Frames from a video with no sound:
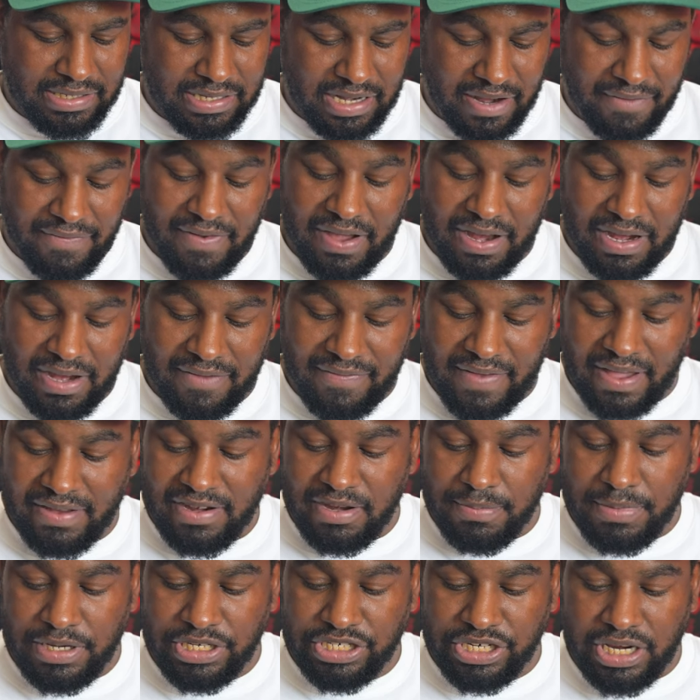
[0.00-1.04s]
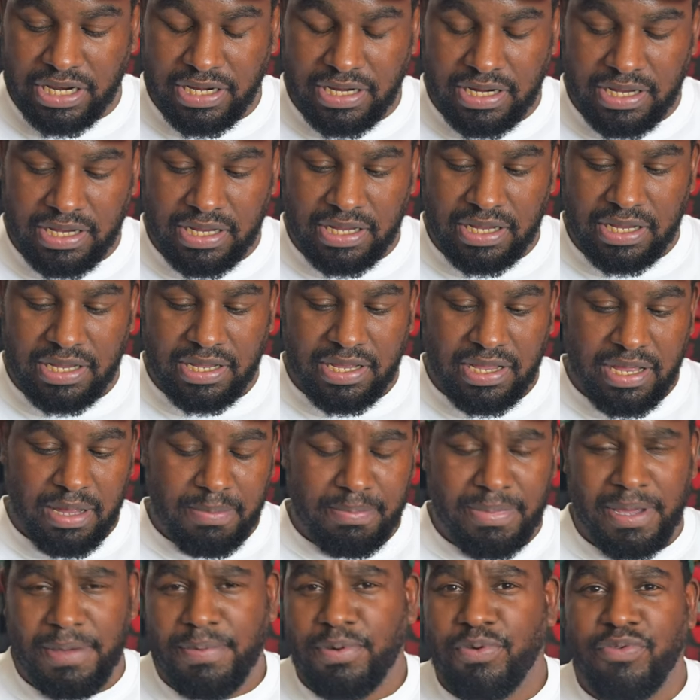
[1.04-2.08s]
And I finally found them in JD.
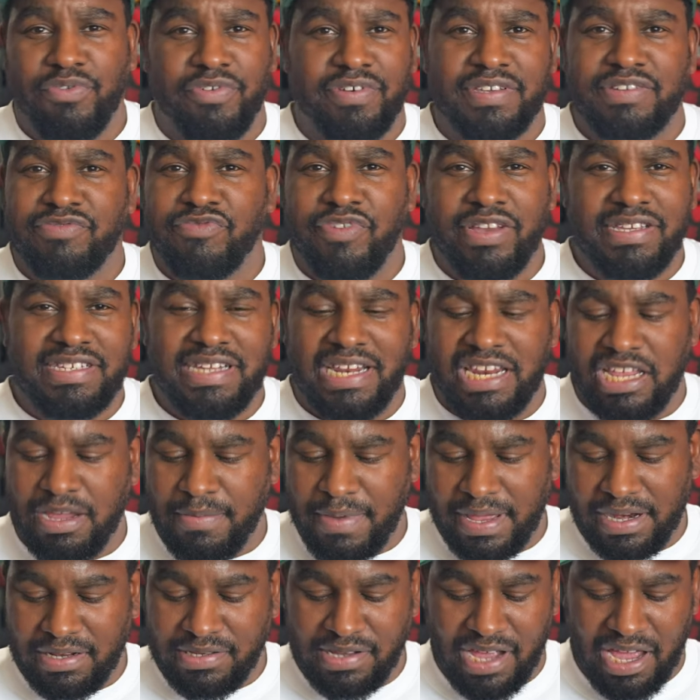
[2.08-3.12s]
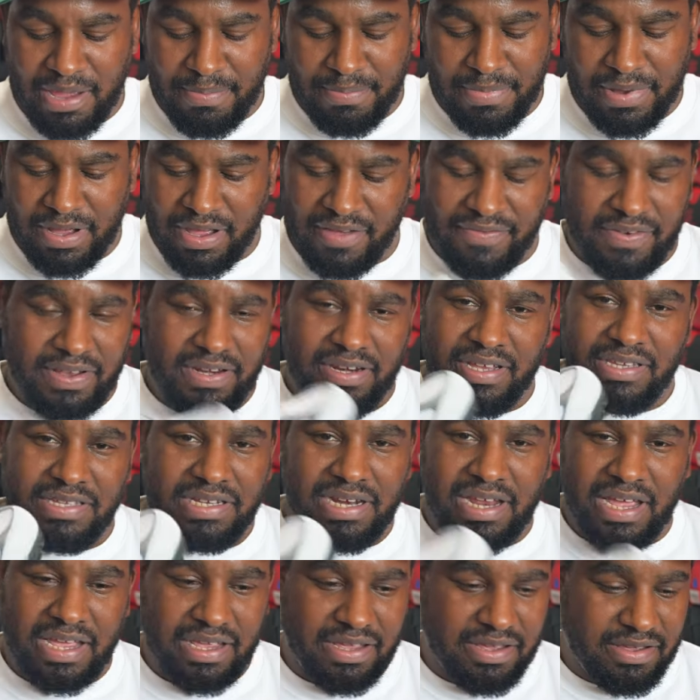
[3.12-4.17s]
People were reselling them at the time, but I think these are
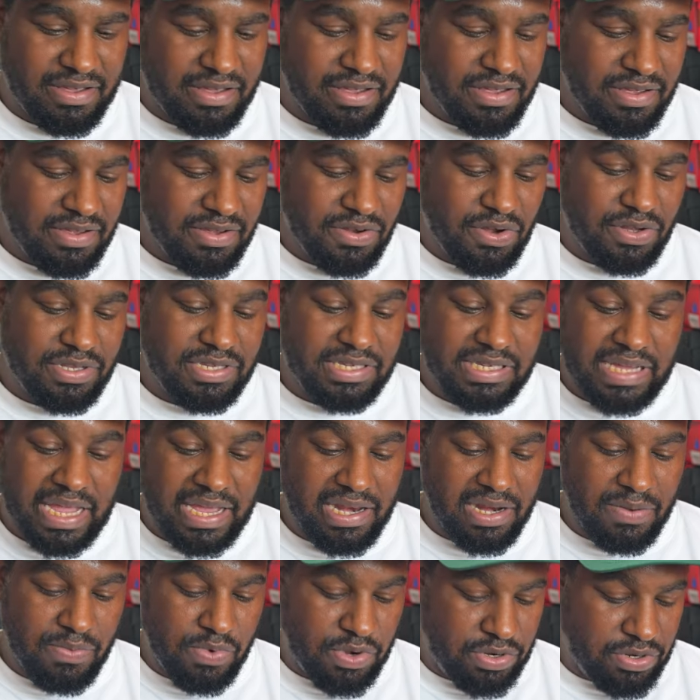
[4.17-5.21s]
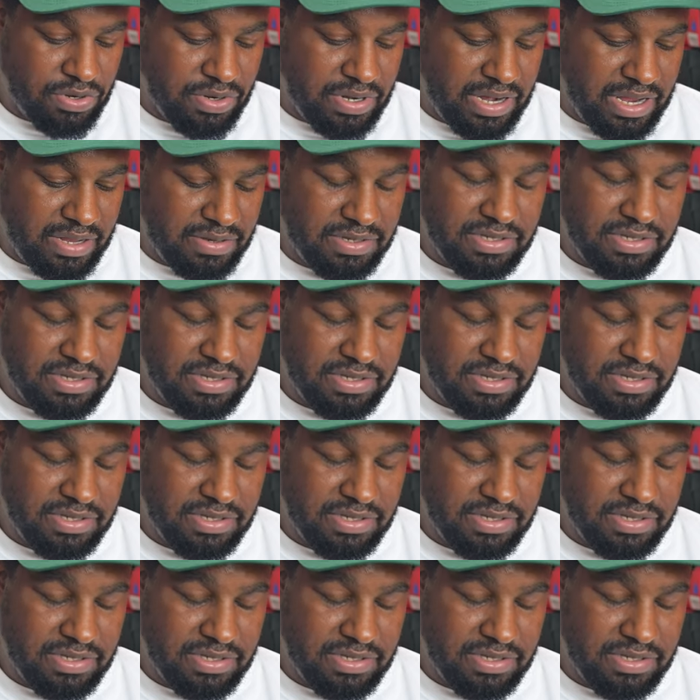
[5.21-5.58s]
like on sale and whatnot now.